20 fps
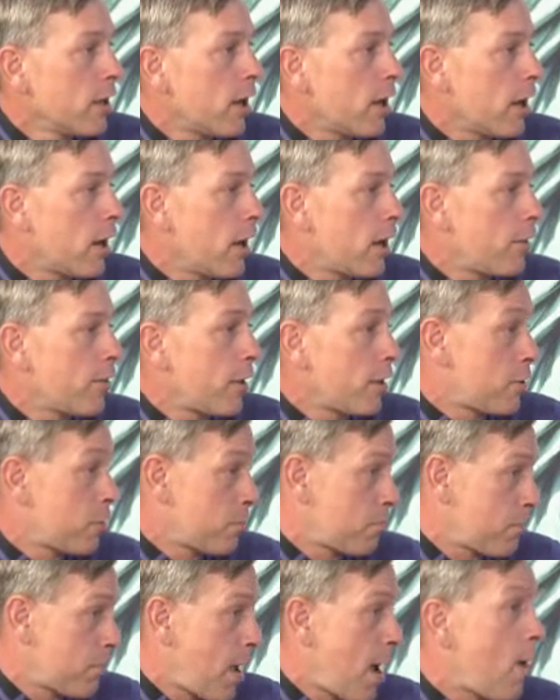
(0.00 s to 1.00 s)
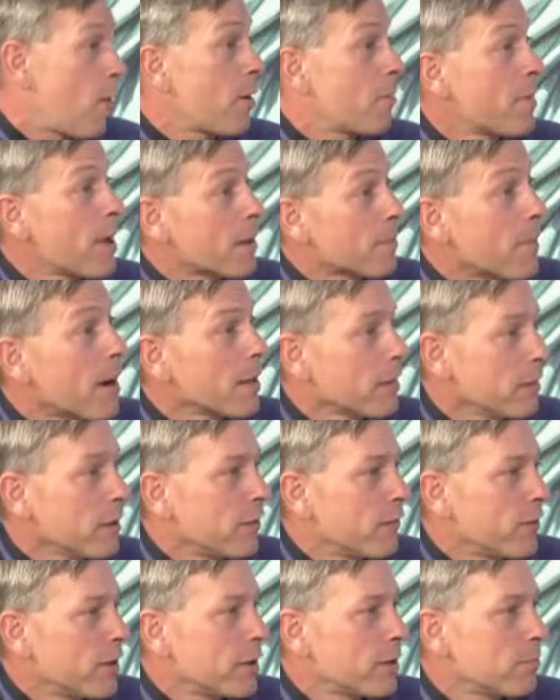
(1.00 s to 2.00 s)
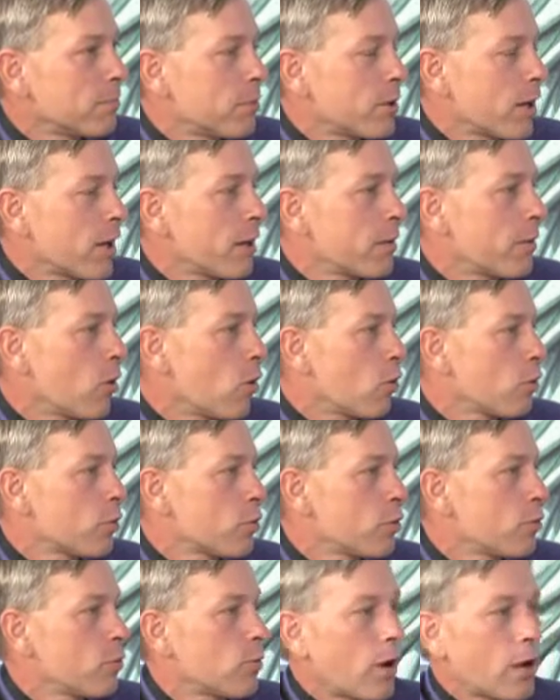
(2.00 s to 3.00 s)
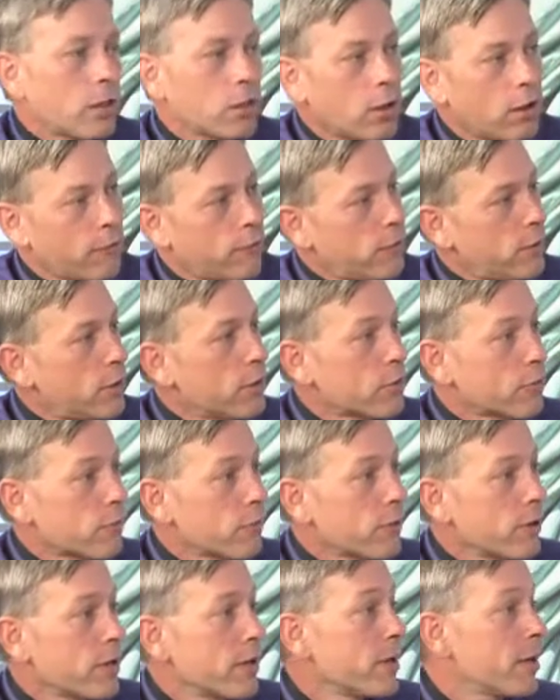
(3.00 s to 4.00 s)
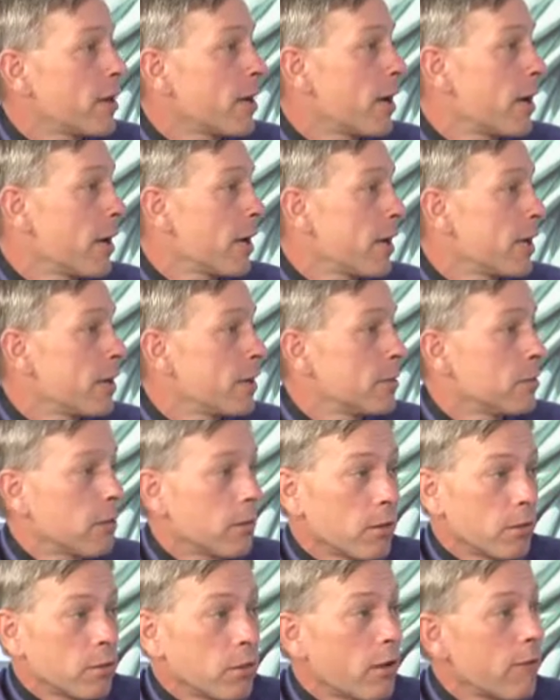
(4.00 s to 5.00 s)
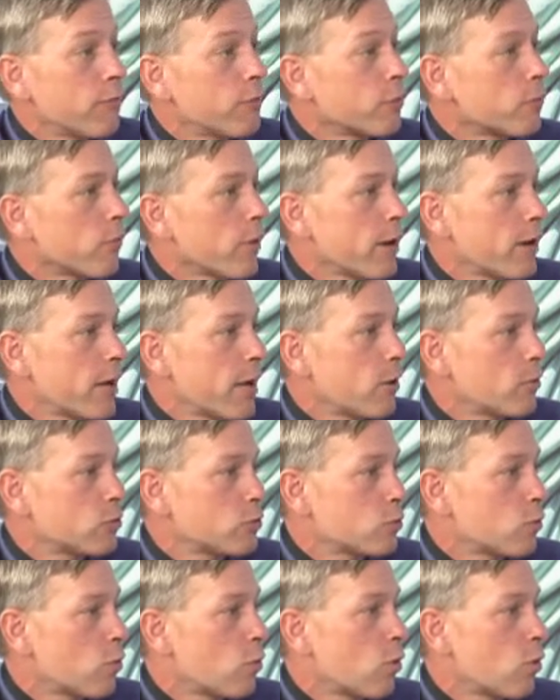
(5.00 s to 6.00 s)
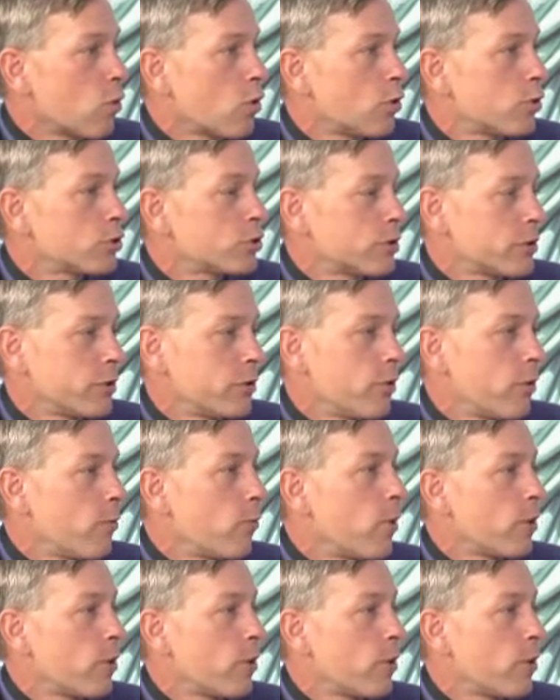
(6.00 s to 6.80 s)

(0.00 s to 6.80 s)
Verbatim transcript: Uh, that's how I make my living. But I also I love history. I love the great outdoors. Mm. You know, mm.